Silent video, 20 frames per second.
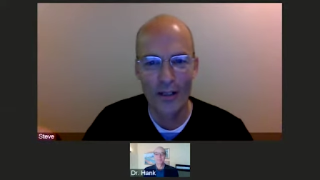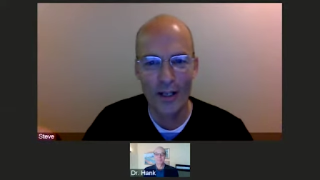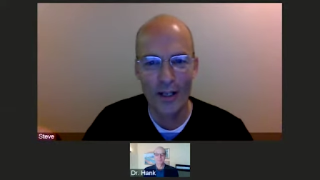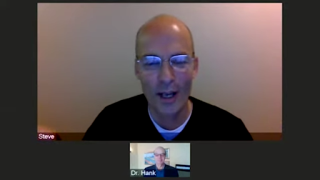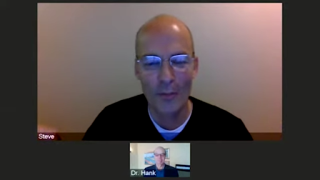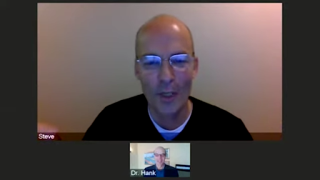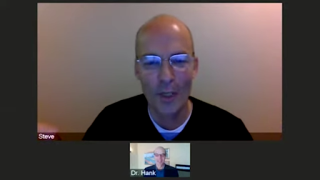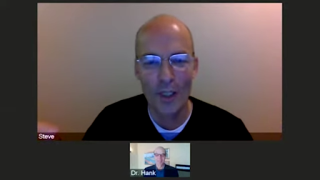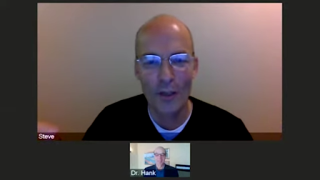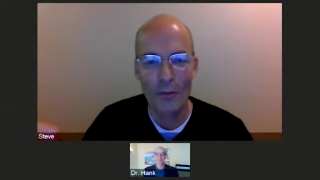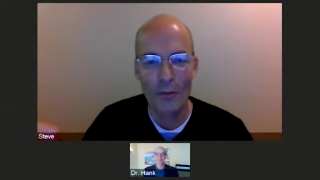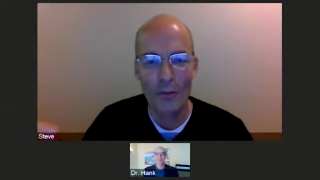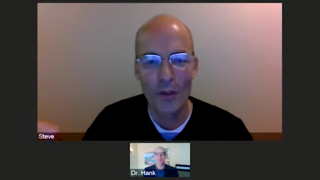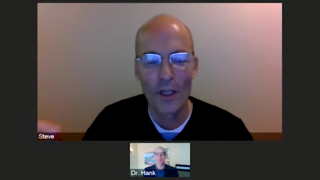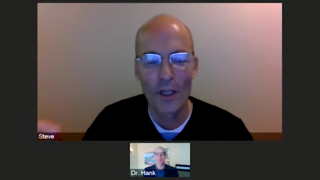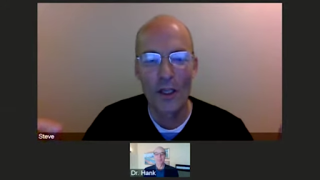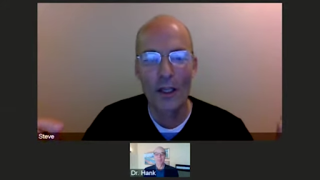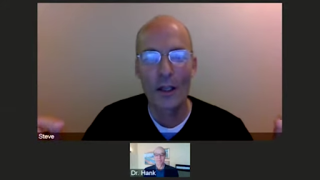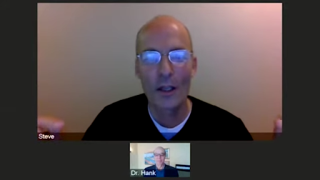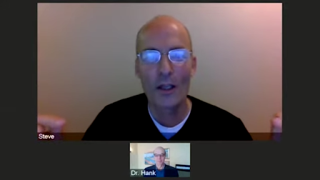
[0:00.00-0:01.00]
I mean, yeah. if
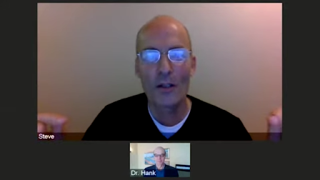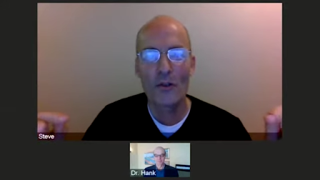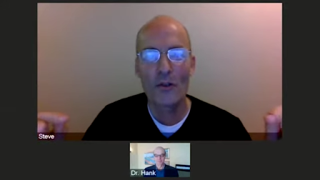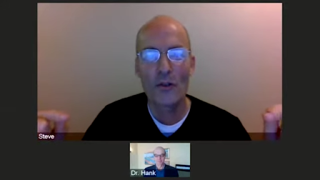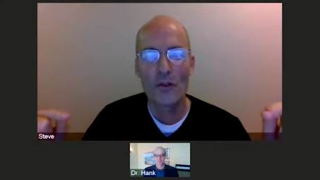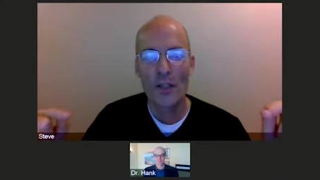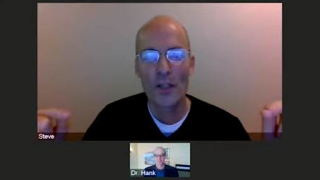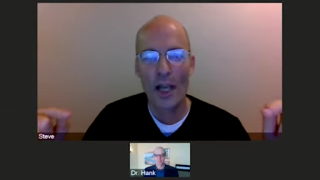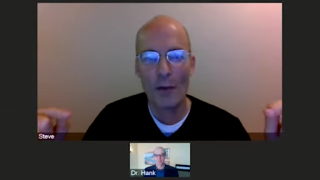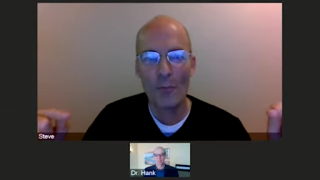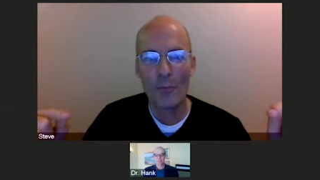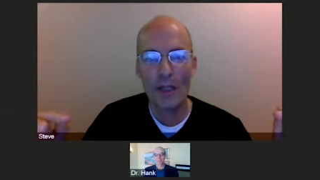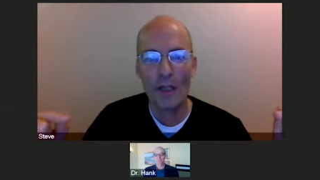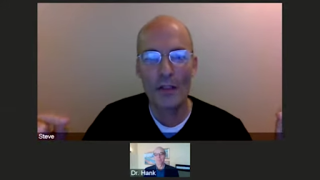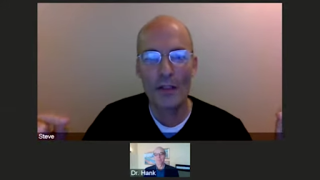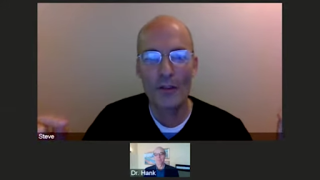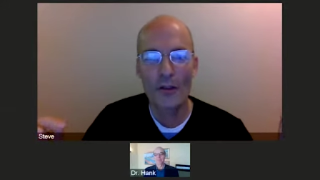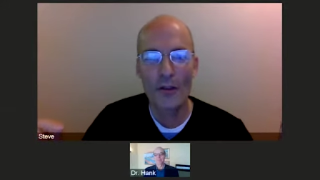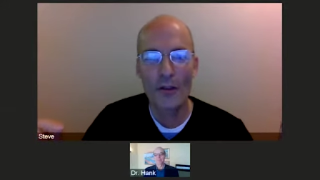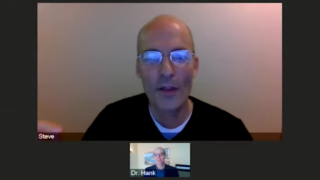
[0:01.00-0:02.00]
step
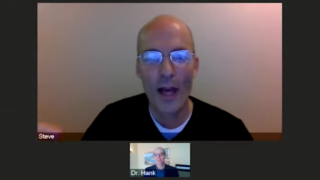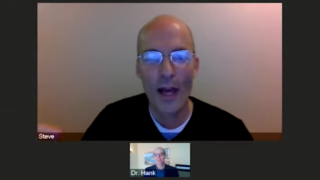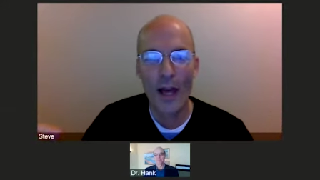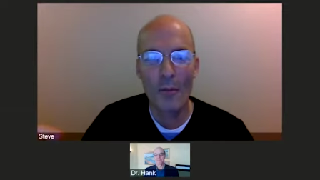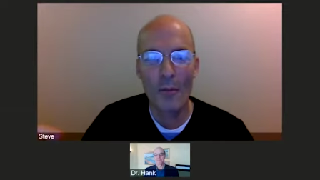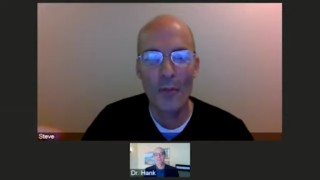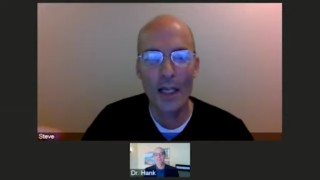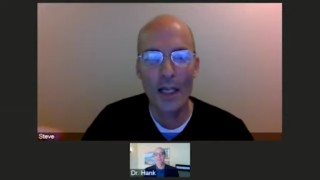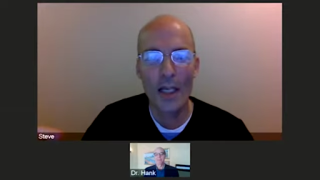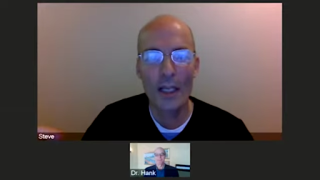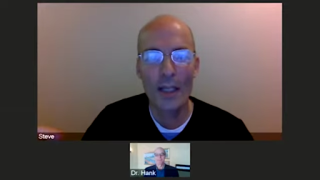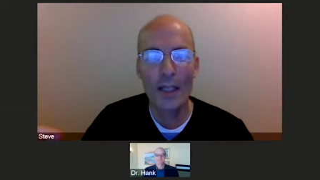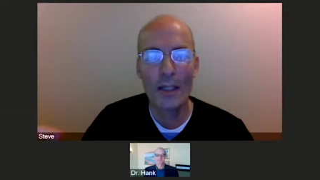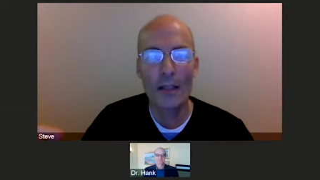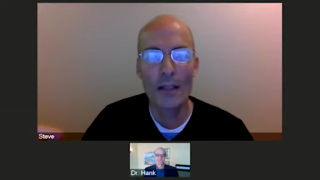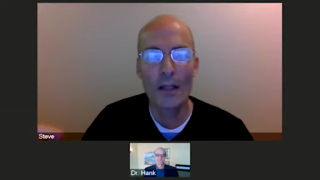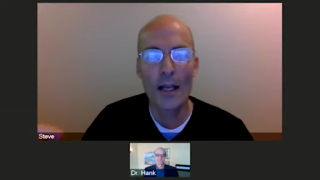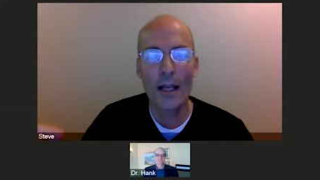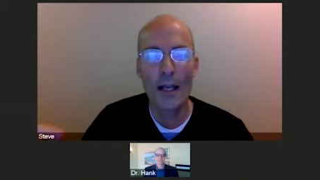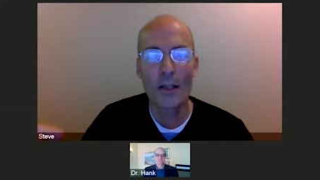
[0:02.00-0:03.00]
into that
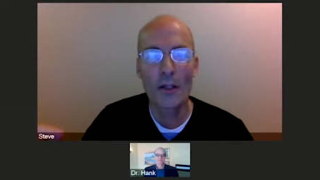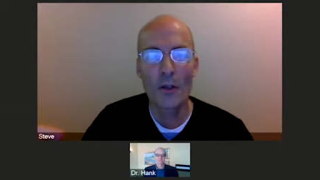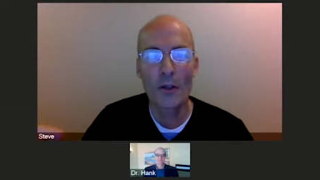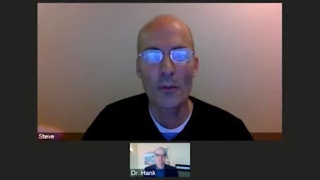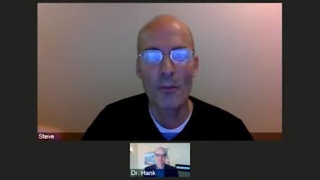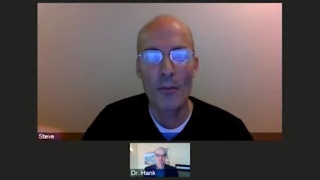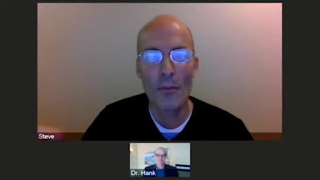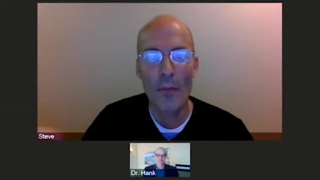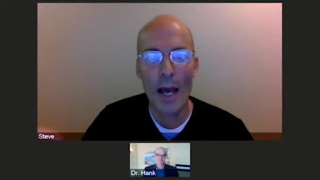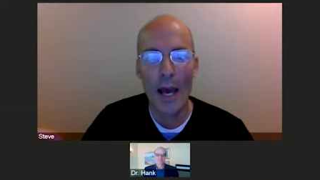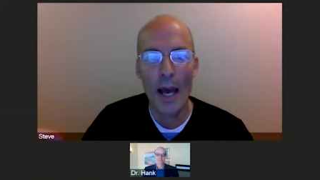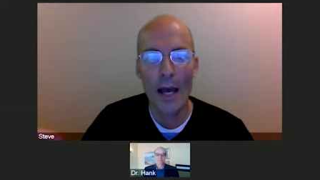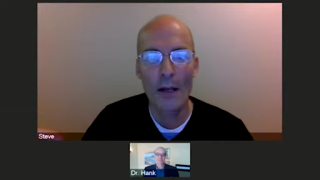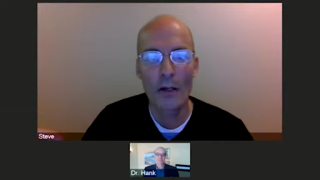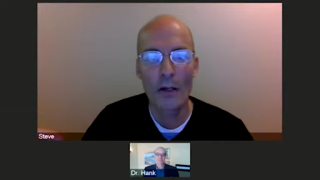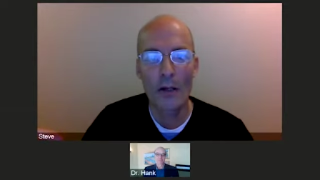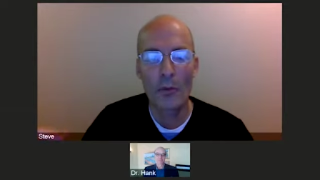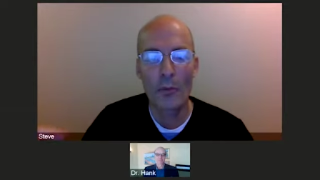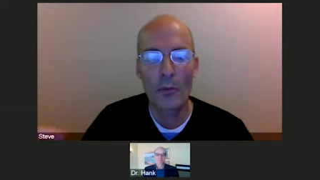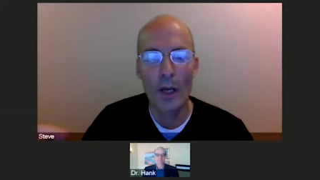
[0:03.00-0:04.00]
meeting like you
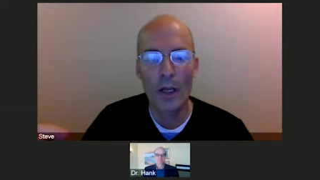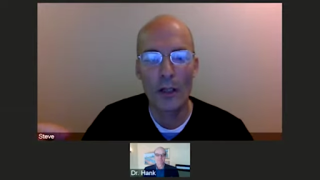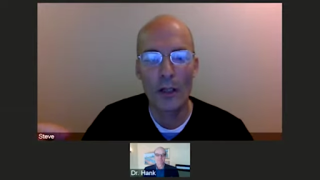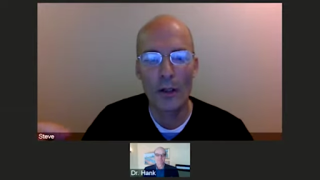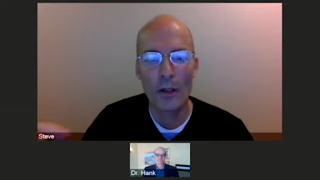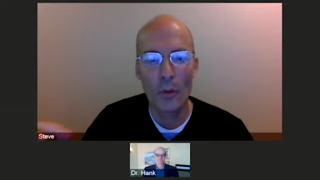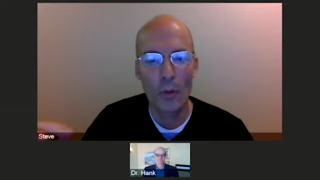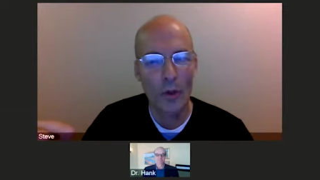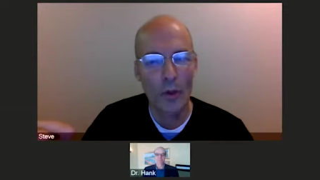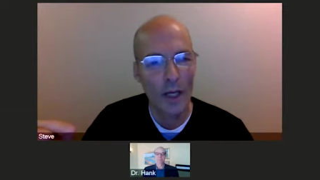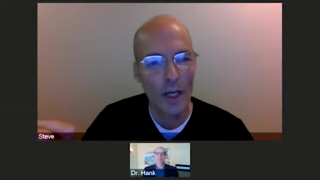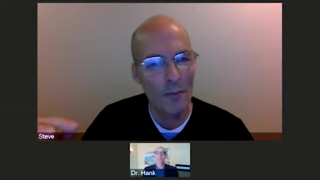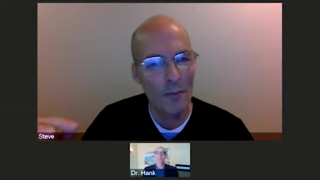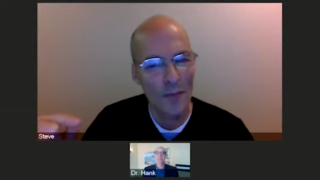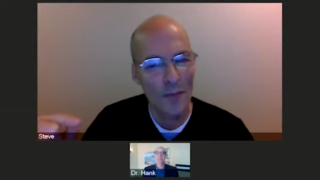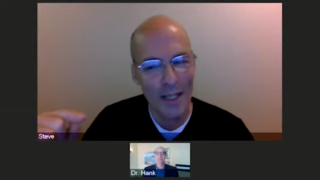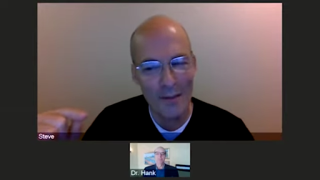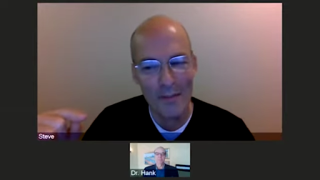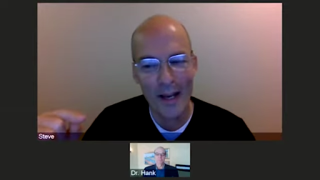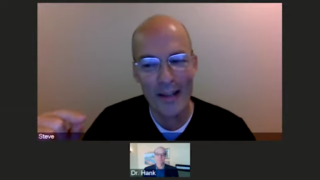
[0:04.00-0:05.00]
matter, but what I
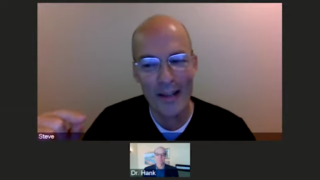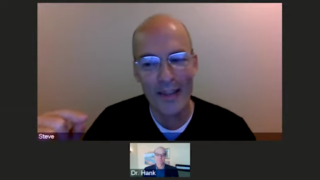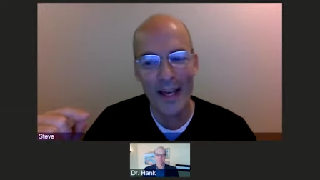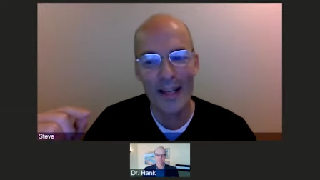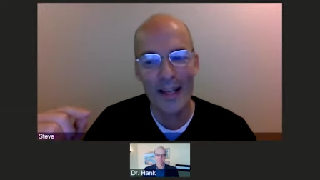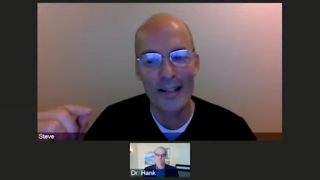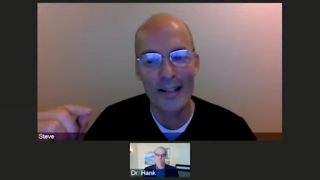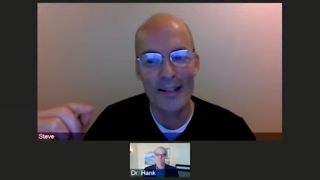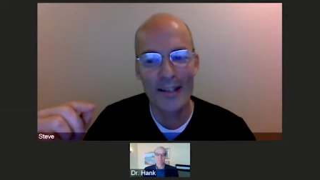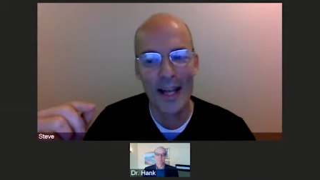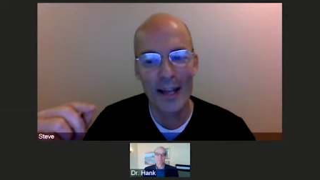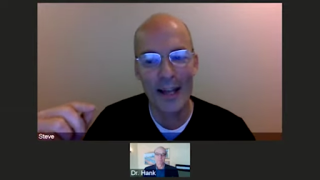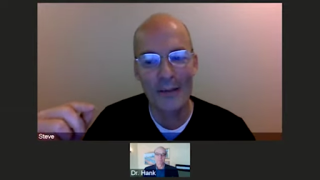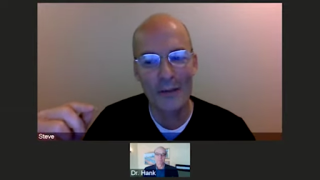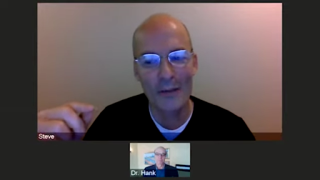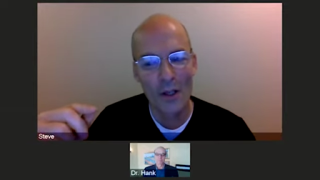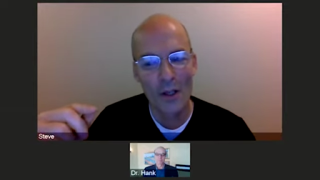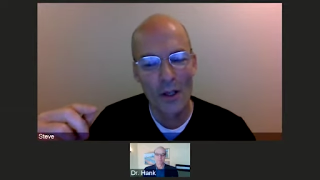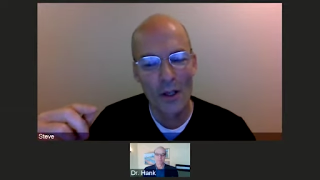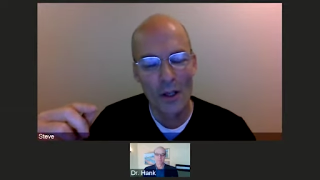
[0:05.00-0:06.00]
mean by that is that